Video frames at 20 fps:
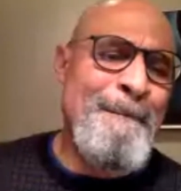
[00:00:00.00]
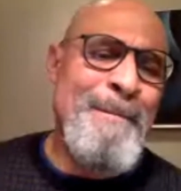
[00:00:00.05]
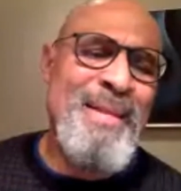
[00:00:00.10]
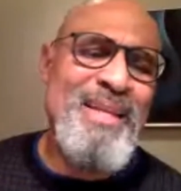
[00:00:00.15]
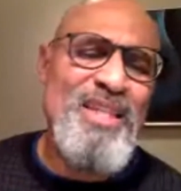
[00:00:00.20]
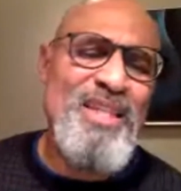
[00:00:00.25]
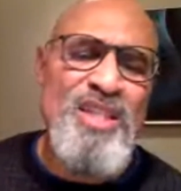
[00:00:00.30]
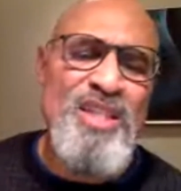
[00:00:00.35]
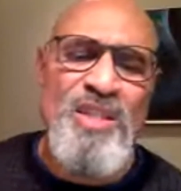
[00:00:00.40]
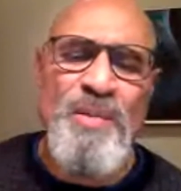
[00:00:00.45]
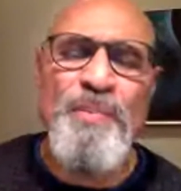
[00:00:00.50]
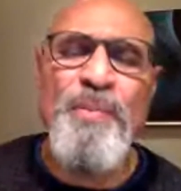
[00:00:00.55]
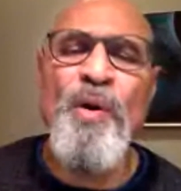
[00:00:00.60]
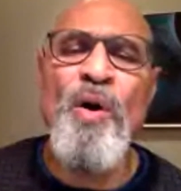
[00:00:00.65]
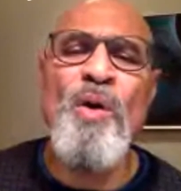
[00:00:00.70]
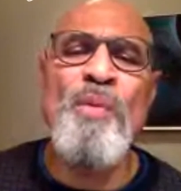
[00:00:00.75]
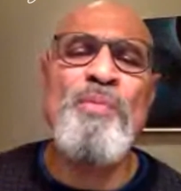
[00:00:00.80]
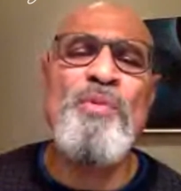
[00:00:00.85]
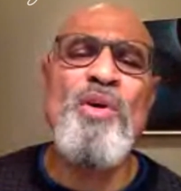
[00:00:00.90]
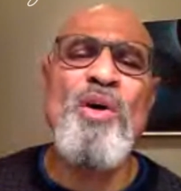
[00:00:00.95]
This is a
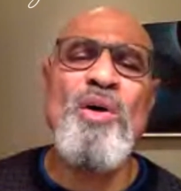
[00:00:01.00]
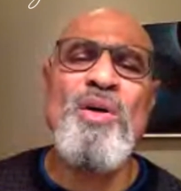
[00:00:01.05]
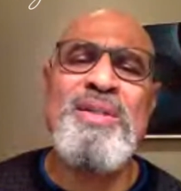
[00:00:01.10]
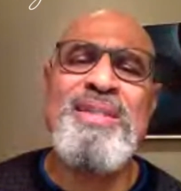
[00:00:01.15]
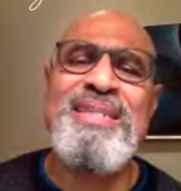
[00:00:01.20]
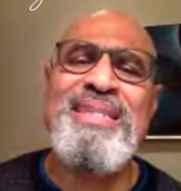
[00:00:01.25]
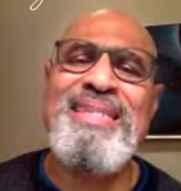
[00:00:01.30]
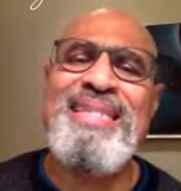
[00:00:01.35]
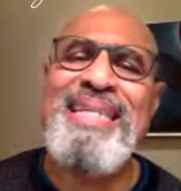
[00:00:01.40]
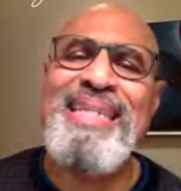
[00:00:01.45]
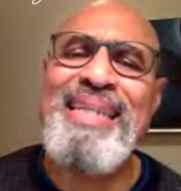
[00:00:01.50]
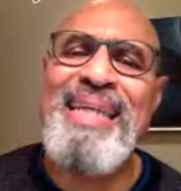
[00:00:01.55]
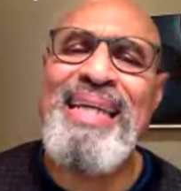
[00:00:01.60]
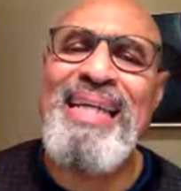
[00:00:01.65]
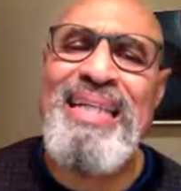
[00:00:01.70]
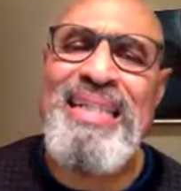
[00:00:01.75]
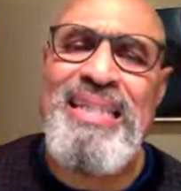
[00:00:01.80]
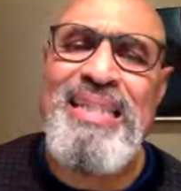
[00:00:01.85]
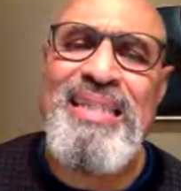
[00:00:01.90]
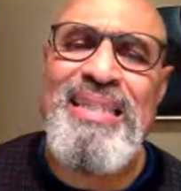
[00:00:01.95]
poem called
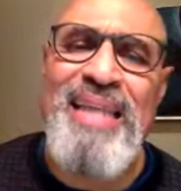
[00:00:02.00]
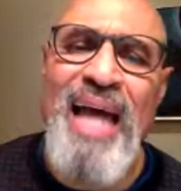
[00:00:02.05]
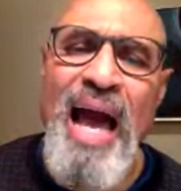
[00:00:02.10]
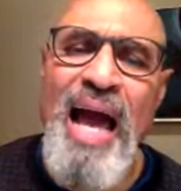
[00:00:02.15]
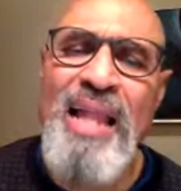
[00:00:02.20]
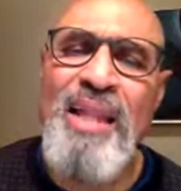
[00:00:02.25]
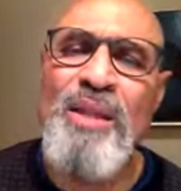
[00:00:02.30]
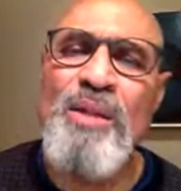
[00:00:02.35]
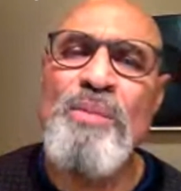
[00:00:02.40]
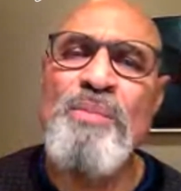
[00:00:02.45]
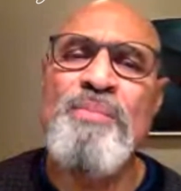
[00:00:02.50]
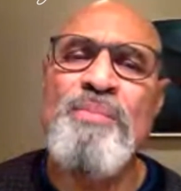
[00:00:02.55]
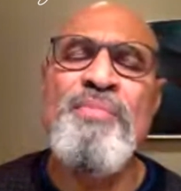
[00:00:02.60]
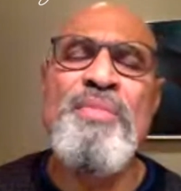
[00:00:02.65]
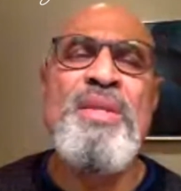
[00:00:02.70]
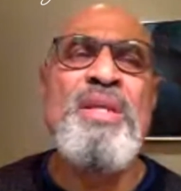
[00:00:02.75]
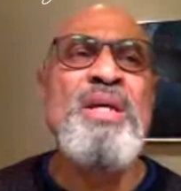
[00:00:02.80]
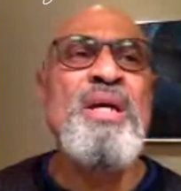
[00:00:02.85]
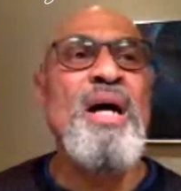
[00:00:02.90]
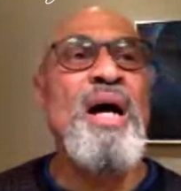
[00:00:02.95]
Seeking Asylum.
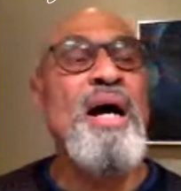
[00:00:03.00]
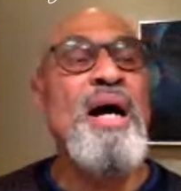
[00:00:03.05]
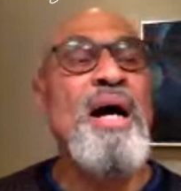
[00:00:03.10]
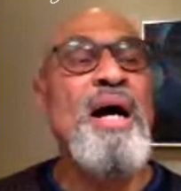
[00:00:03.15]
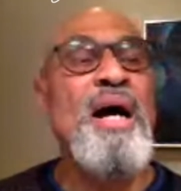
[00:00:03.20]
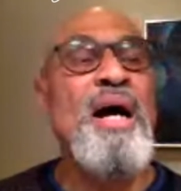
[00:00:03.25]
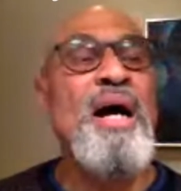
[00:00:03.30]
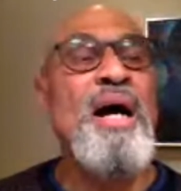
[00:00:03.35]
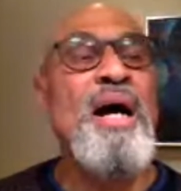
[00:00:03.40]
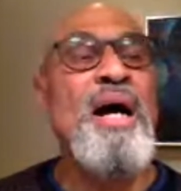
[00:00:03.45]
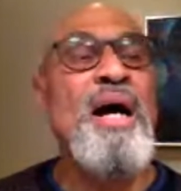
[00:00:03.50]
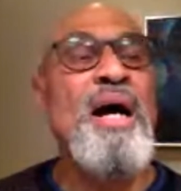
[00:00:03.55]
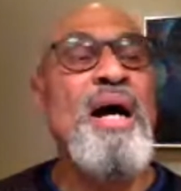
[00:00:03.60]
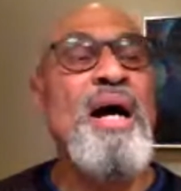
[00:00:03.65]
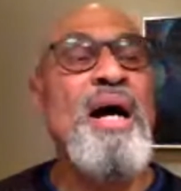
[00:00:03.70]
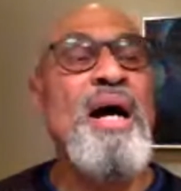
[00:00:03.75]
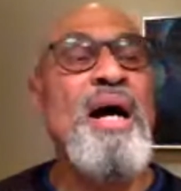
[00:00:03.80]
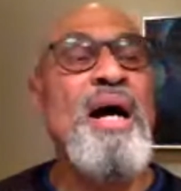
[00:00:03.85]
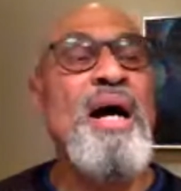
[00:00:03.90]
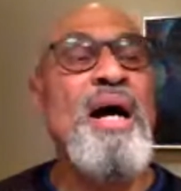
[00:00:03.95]
I've
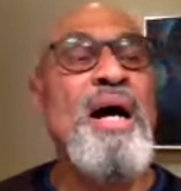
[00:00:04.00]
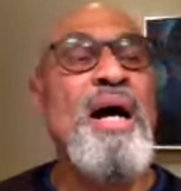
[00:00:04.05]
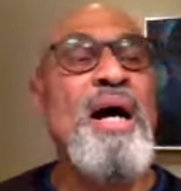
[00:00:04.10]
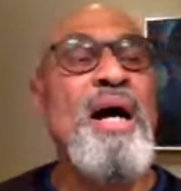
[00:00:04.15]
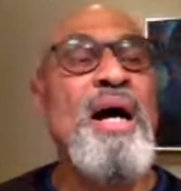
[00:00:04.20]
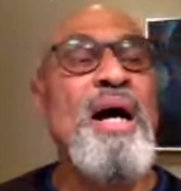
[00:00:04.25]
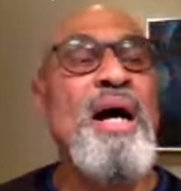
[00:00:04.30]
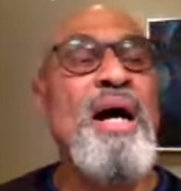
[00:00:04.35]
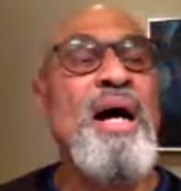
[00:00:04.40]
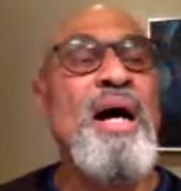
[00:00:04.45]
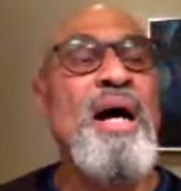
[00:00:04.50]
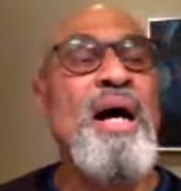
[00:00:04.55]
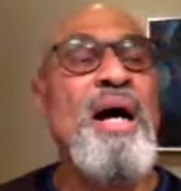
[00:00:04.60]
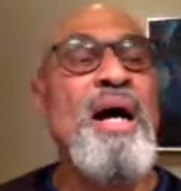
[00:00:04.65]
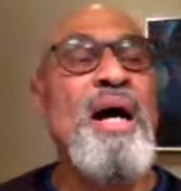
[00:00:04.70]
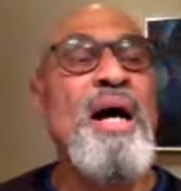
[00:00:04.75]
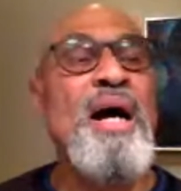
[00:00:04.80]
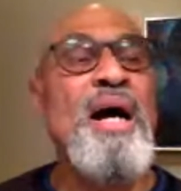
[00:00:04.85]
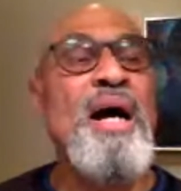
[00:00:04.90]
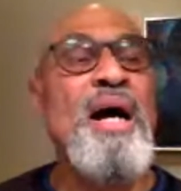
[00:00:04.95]
written a
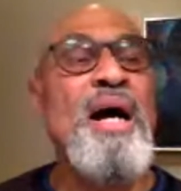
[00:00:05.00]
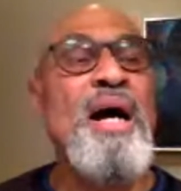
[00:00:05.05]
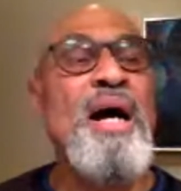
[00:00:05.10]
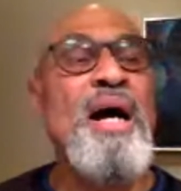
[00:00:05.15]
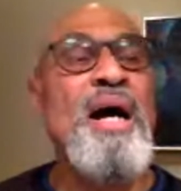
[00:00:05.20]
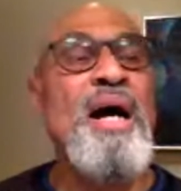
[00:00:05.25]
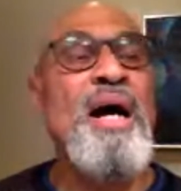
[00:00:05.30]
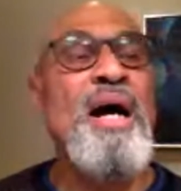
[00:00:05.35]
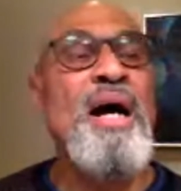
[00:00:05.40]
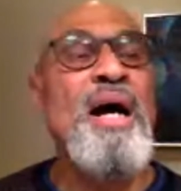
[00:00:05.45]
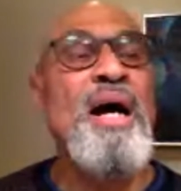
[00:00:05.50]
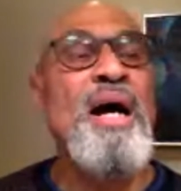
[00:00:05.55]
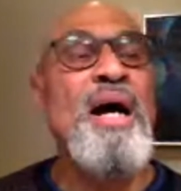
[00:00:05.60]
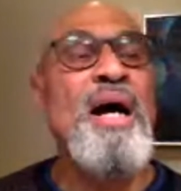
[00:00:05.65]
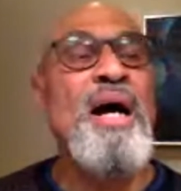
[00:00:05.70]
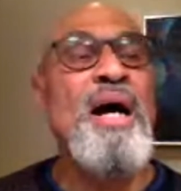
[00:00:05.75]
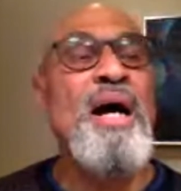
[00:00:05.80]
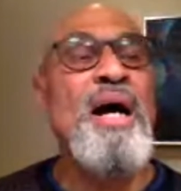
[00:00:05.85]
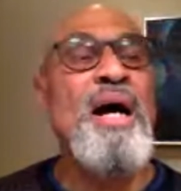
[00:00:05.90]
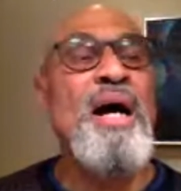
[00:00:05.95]
series of poems in
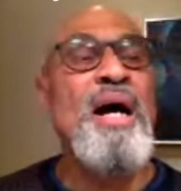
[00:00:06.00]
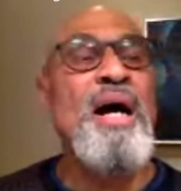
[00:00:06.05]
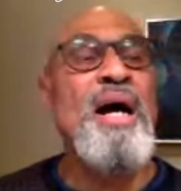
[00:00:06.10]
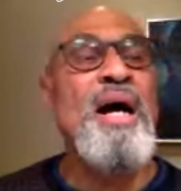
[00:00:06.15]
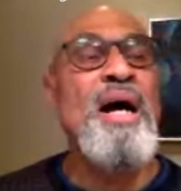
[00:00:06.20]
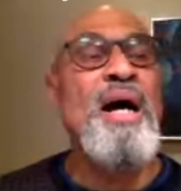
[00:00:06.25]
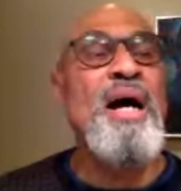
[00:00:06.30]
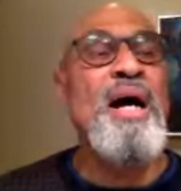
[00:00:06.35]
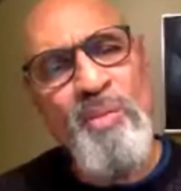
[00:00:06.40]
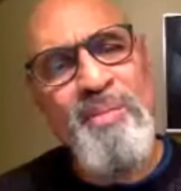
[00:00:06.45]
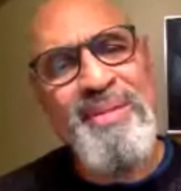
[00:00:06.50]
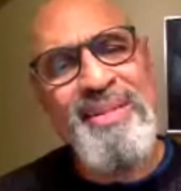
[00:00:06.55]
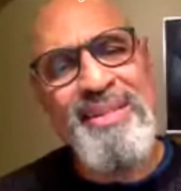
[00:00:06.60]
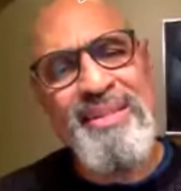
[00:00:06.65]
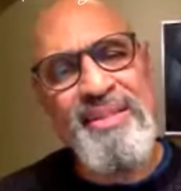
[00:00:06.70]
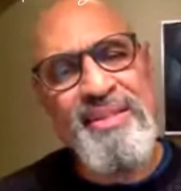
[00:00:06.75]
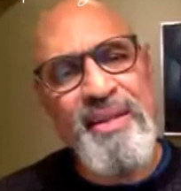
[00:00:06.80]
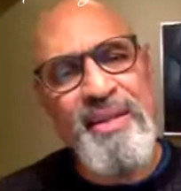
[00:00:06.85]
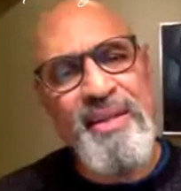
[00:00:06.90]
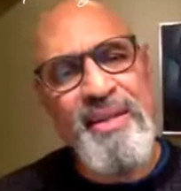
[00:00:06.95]
which the poem
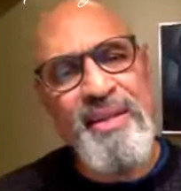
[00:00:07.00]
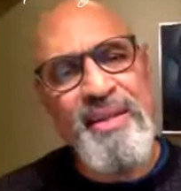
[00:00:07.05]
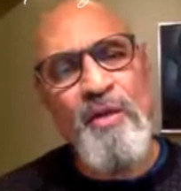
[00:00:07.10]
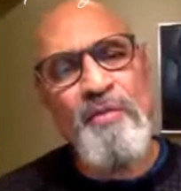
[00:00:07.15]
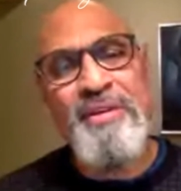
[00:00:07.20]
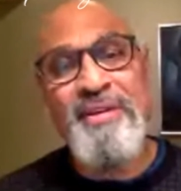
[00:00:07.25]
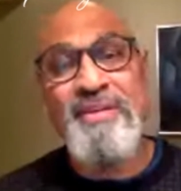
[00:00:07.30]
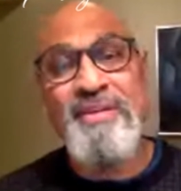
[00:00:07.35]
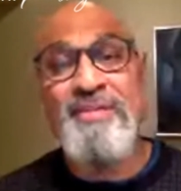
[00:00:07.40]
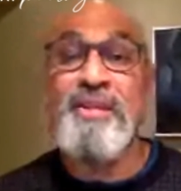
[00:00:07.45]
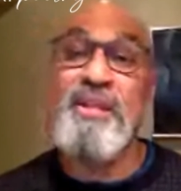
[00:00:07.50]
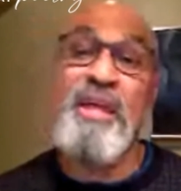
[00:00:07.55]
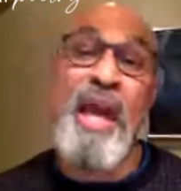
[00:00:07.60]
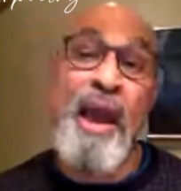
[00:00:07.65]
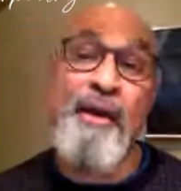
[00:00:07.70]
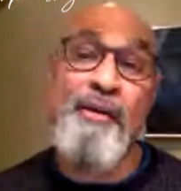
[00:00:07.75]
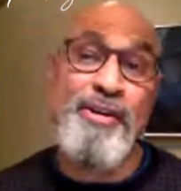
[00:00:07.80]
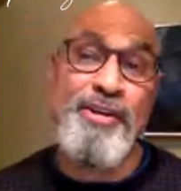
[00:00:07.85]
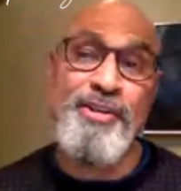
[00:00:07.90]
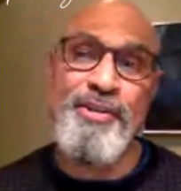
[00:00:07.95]
itself is a
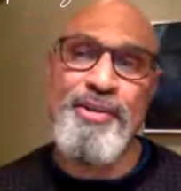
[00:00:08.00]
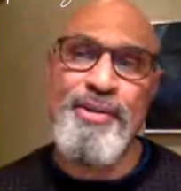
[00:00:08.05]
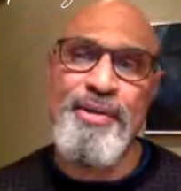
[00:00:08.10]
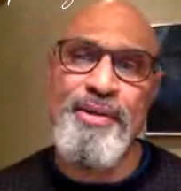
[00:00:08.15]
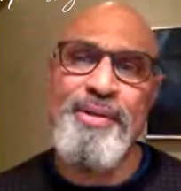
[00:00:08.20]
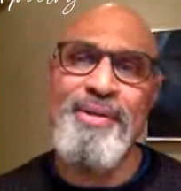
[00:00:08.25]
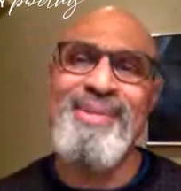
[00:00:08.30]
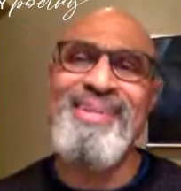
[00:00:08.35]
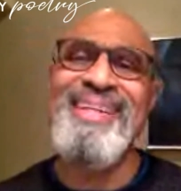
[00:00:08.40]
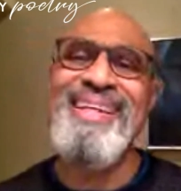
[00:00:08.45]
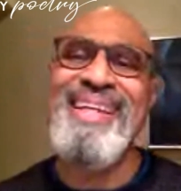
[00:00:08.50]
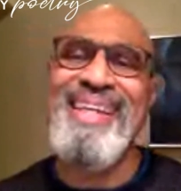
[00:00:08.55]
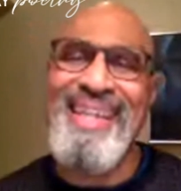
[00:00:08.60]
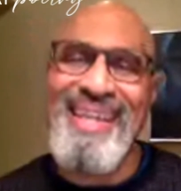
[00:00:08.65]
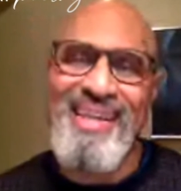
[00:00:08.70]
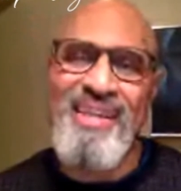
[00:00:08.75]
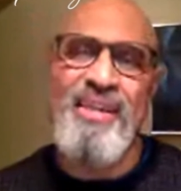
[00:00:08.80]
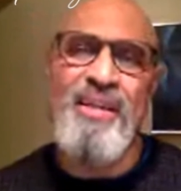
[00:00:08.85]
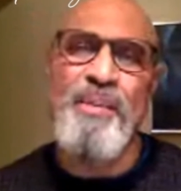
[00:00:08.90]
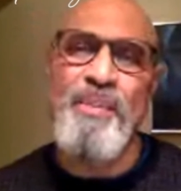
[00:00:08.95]
character
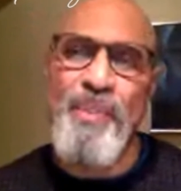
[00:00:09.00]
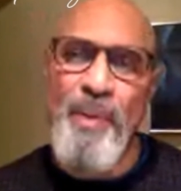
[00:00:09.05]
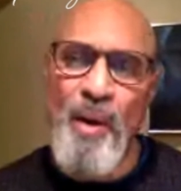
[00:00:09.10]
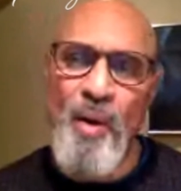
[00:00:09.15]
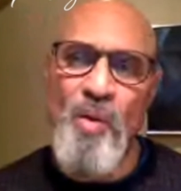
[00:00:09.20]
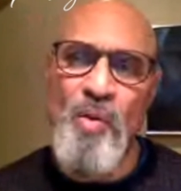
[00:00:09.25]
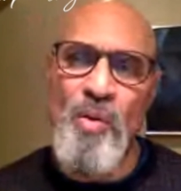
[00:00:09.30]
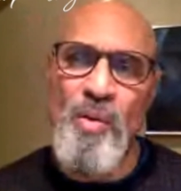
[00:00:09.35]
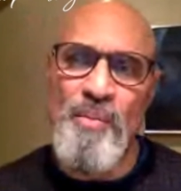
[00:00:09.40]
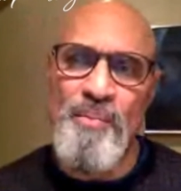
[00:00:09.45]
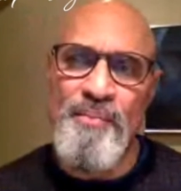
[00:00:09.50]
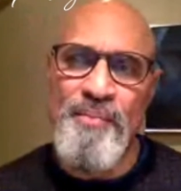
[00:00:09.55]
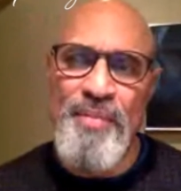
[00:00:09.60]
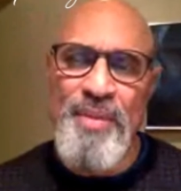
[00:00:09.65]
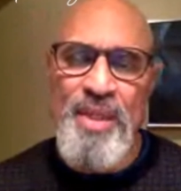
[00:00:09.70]
in the poem.